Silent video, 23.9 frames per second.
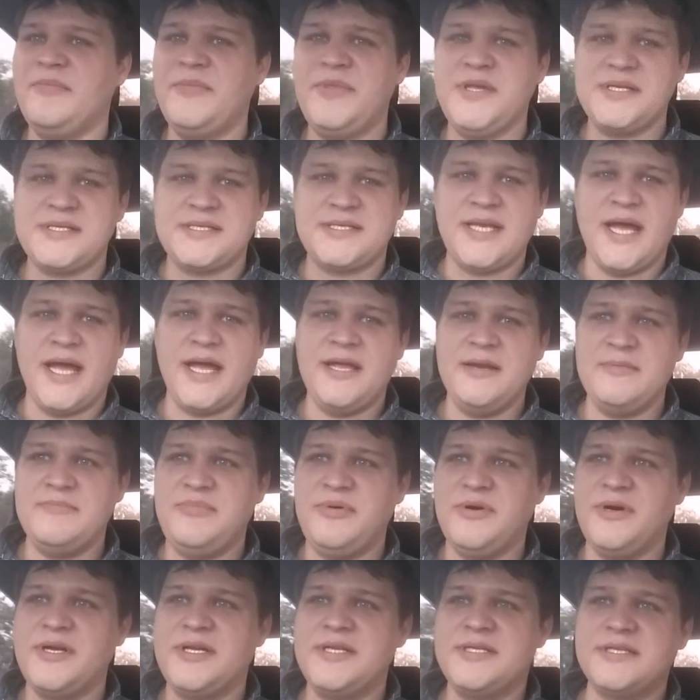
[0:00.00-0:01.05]
this
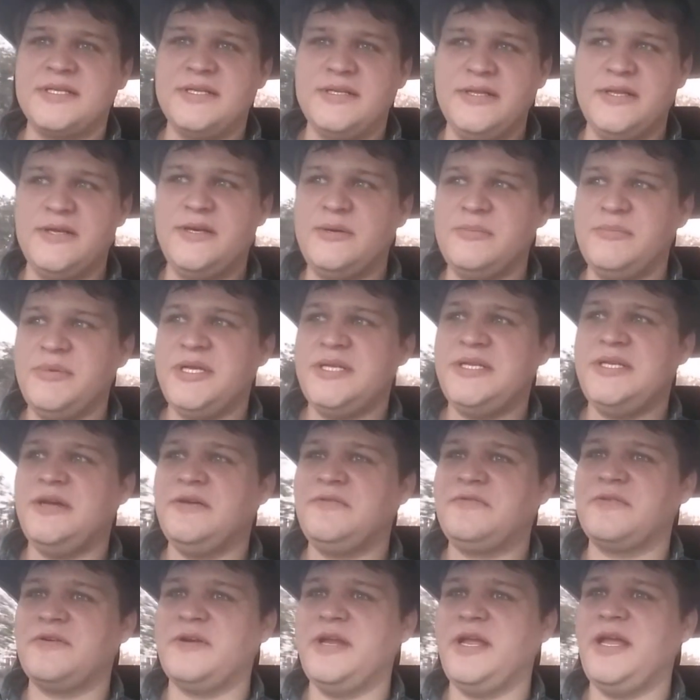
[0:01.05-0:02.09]
second book is a little bit
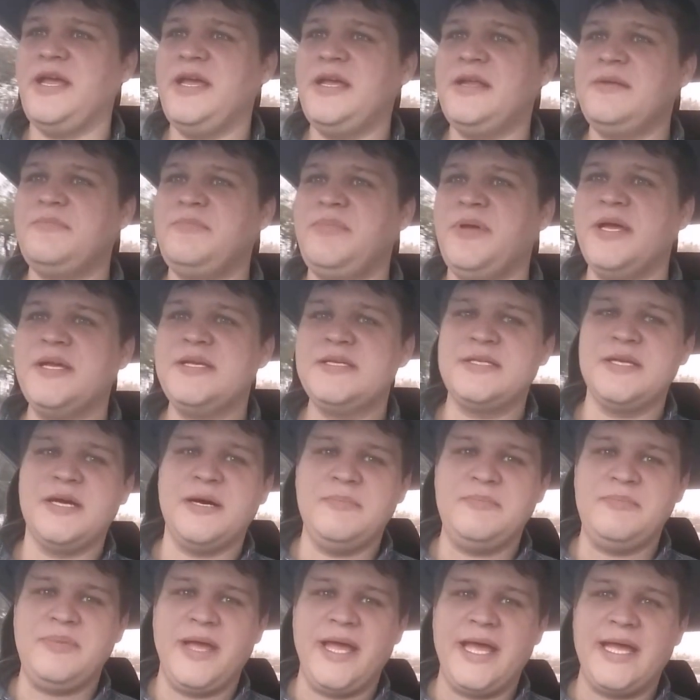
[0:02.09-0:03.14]
different. It picks
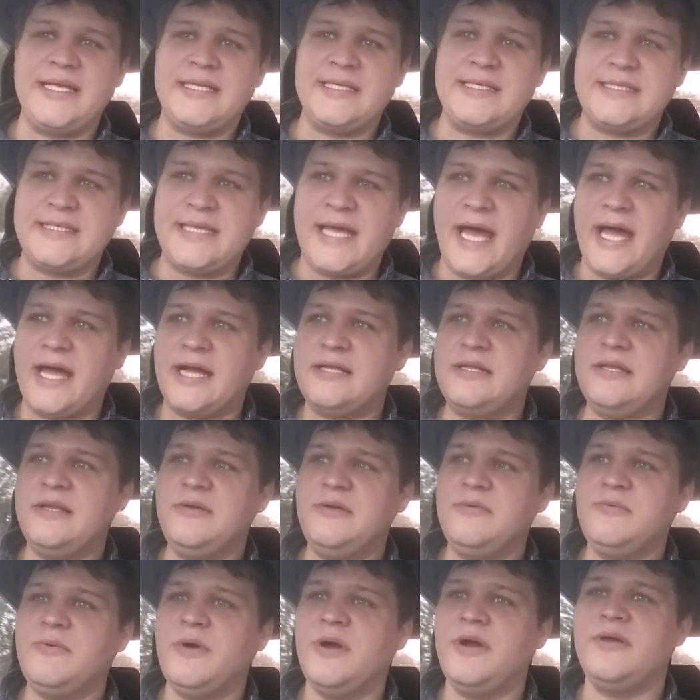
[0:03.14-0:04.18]
up
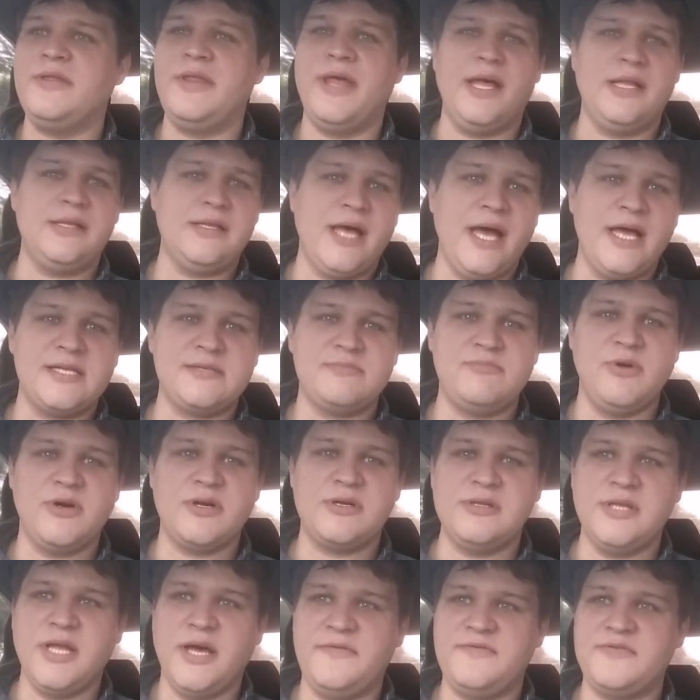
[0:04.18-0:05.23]
exactly where that last
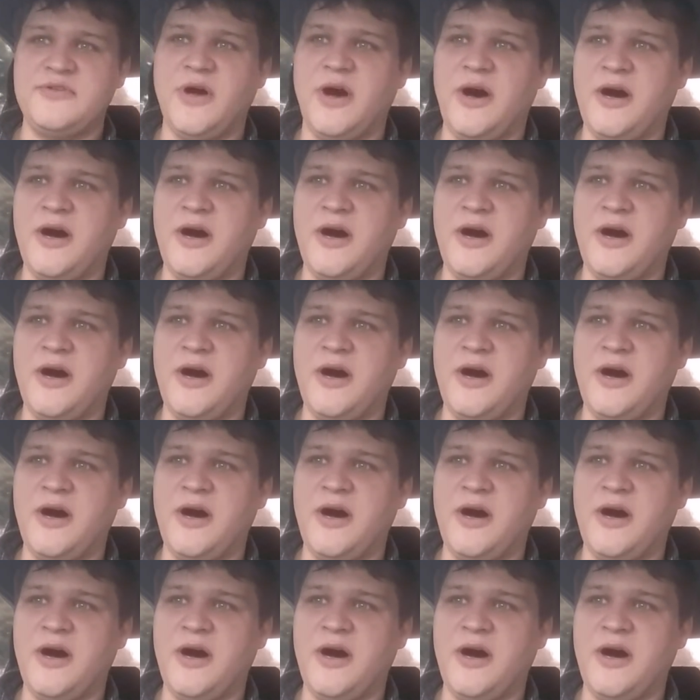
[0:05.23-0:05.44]
book left